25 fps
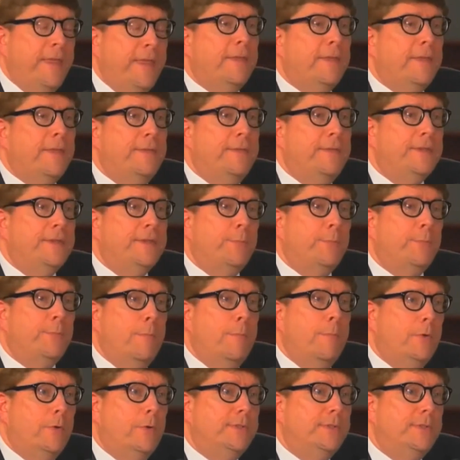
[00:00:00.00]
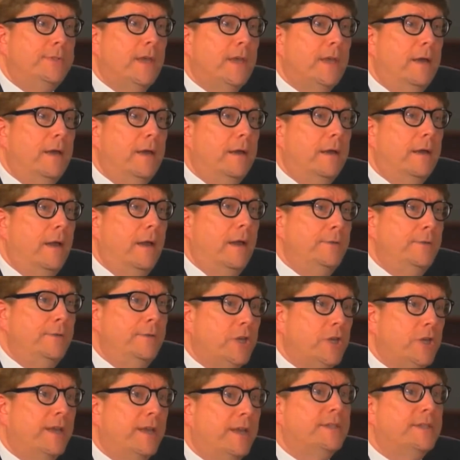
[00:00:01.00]
We think that this promotes
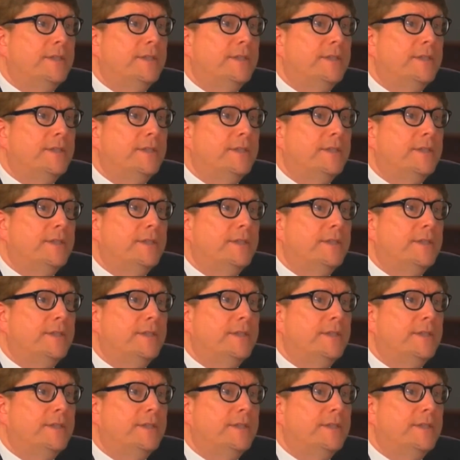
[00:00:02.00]
an